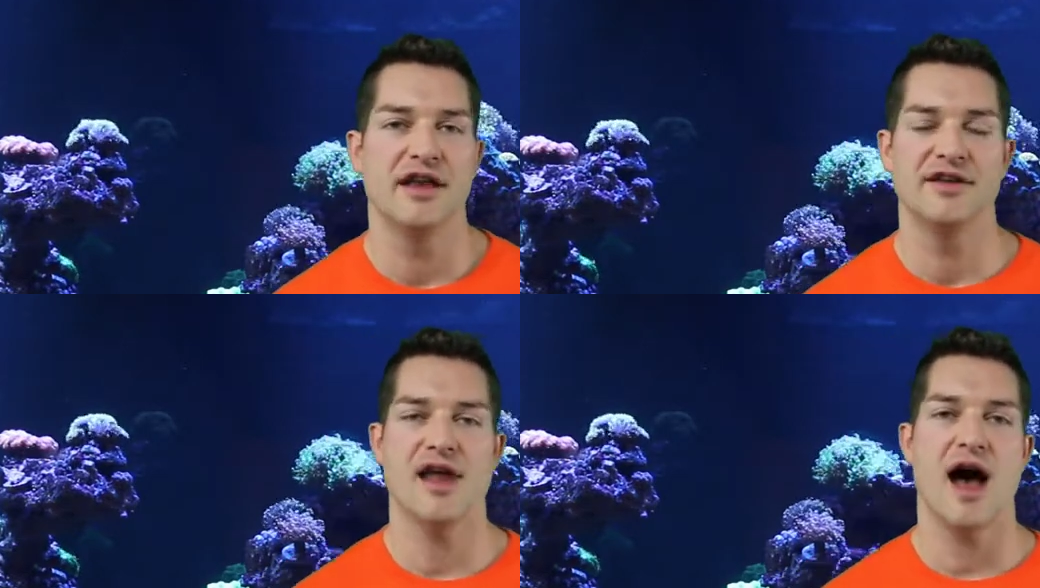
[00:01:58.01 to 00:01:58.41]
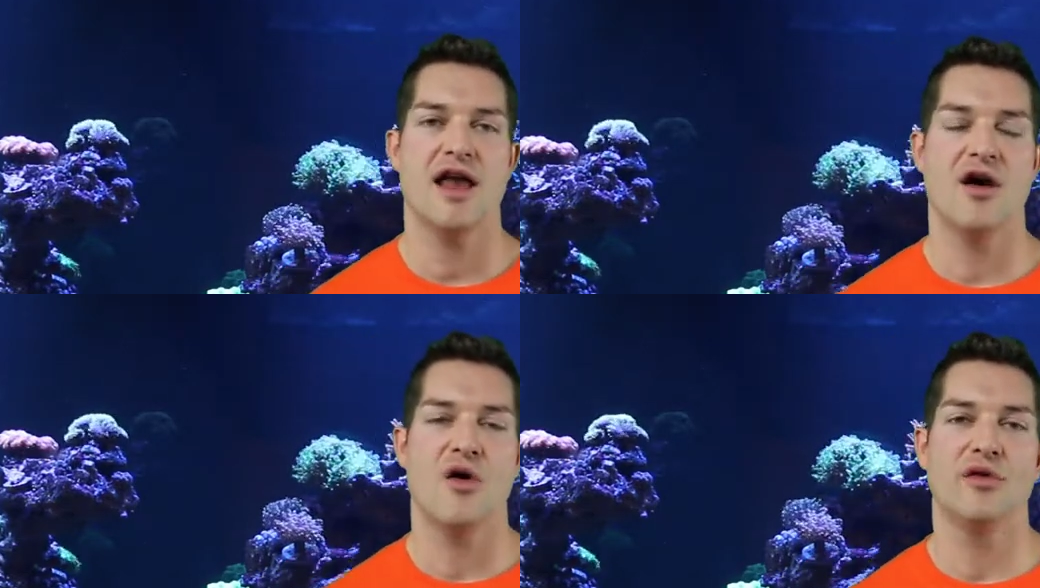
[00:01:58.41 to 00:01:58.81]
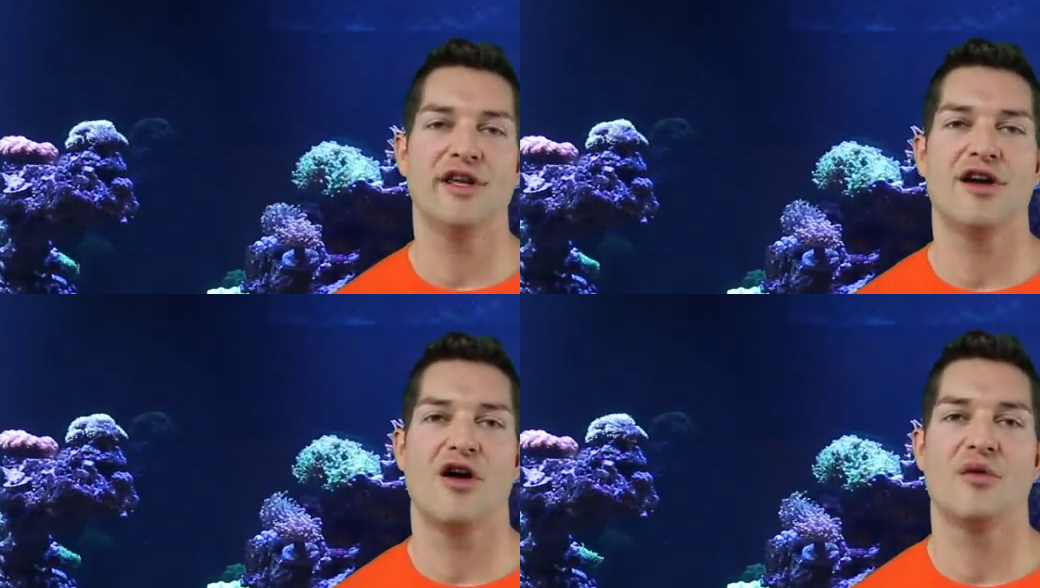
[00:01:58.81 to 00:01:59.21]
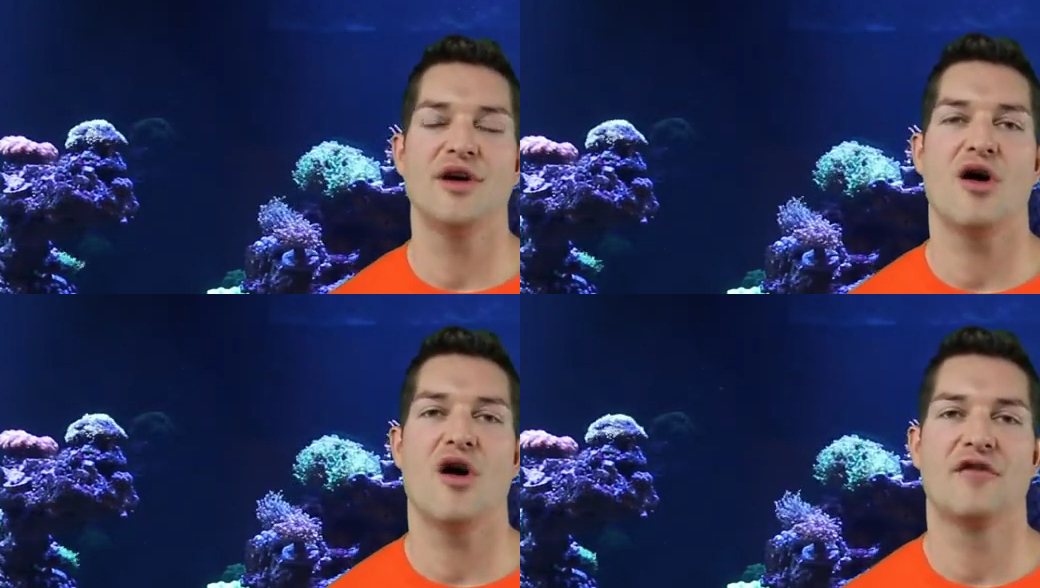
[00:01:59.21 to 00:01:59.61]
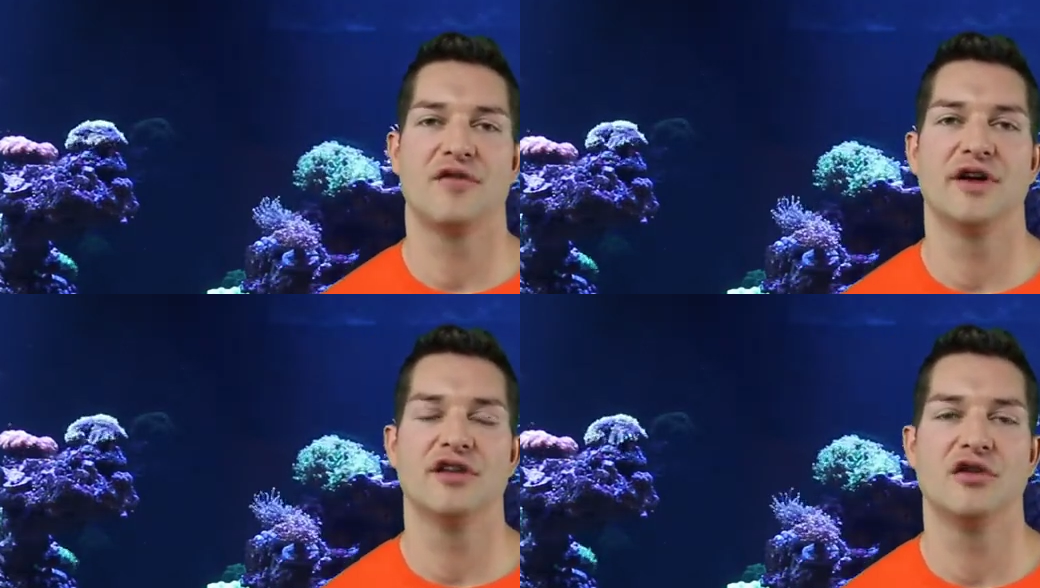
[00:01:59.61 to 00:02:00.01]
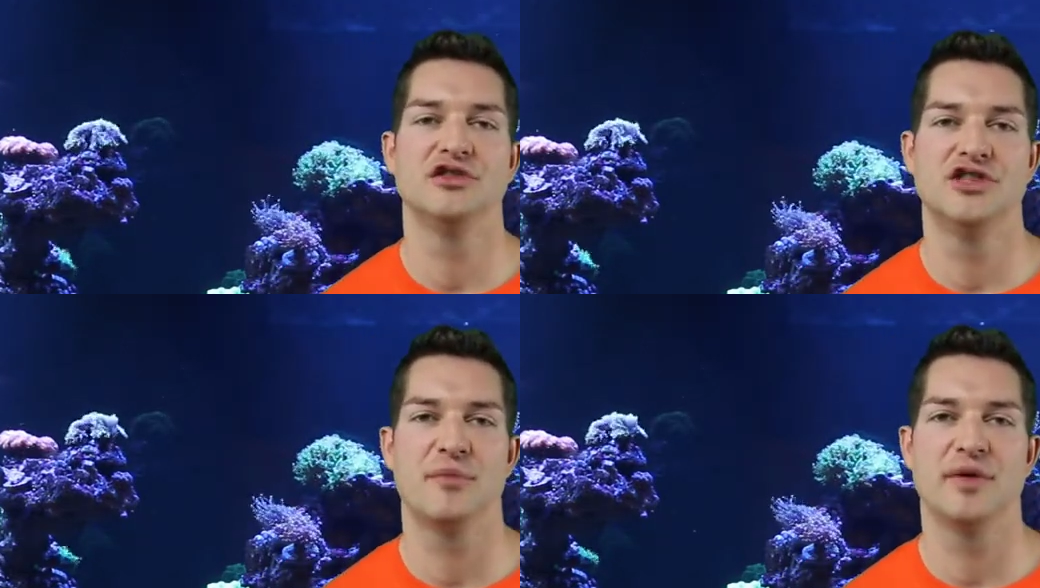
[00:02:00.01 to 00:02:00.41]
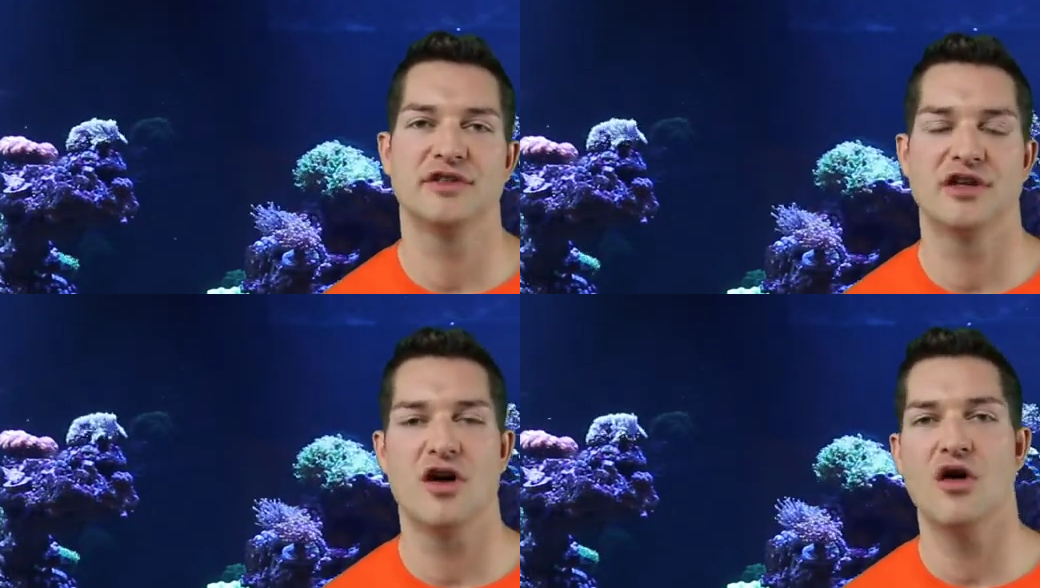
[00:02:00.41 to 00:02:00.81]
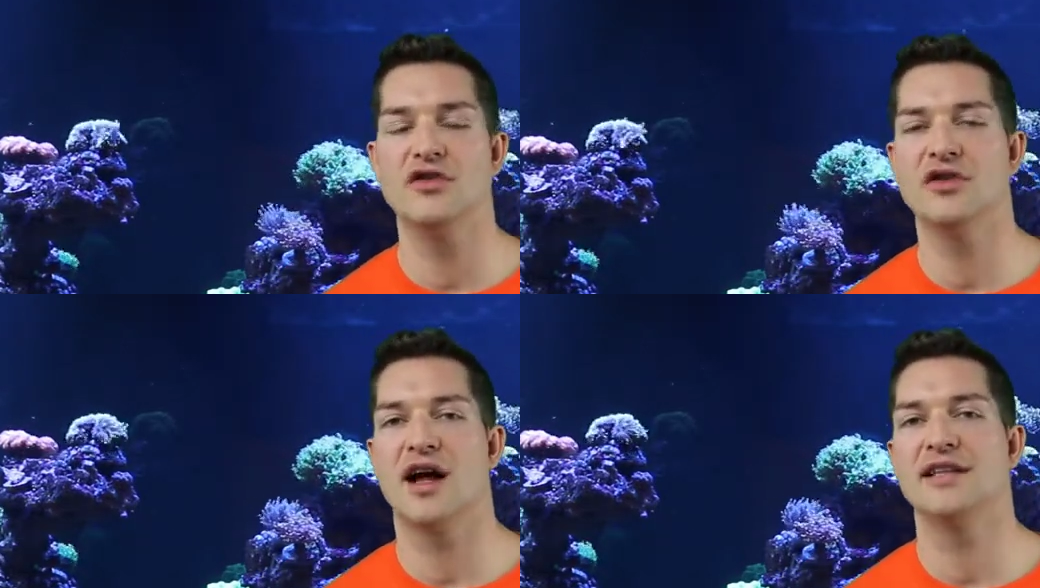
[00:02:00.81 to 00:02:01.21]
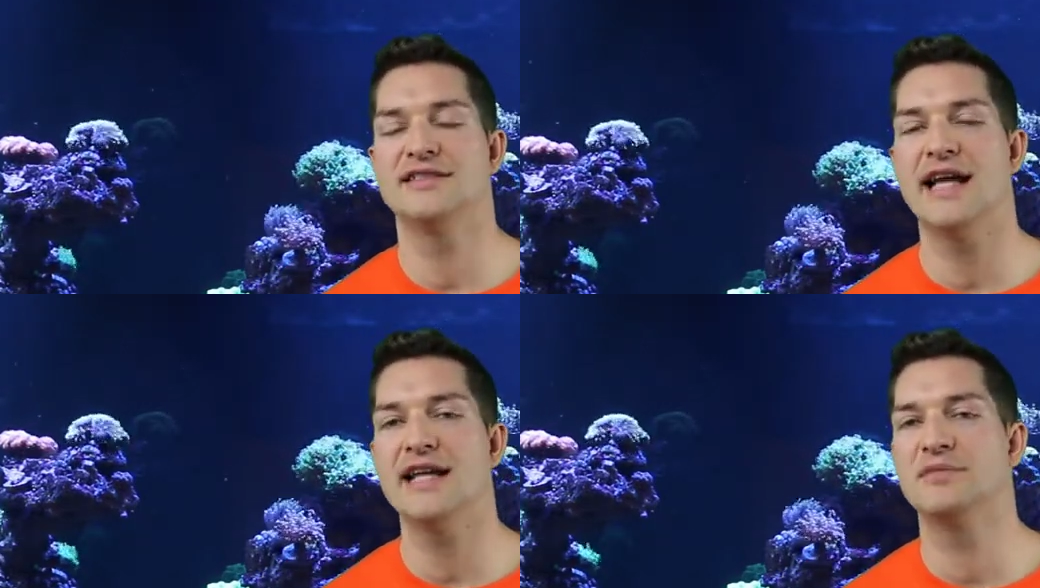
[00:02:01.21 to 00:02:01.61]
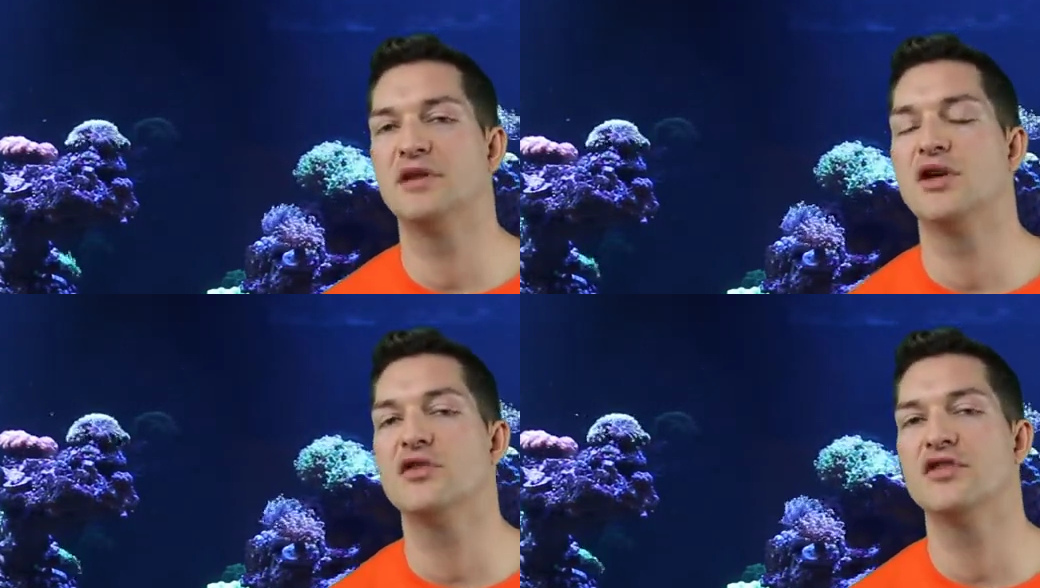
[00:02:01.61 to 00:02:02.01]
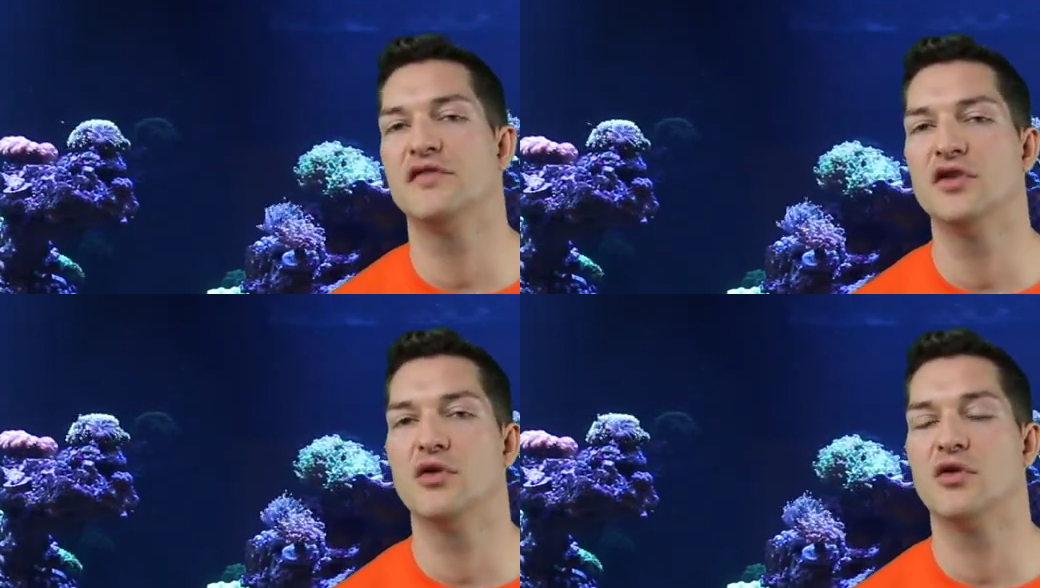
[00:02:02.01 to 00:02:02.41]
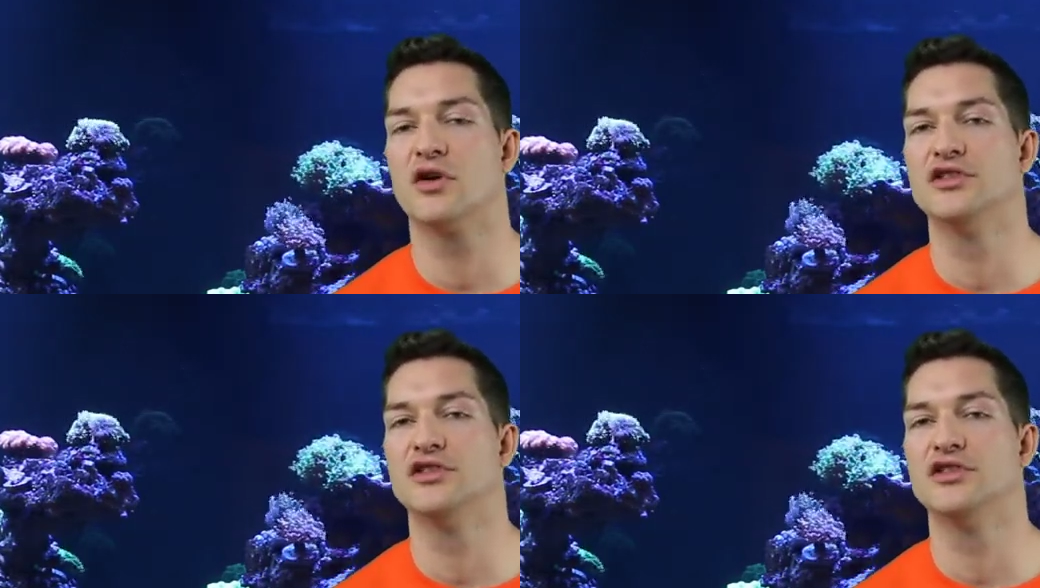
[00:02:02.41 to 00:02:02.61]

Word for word: Not only are we offering low shipping to all United States, but those of you who are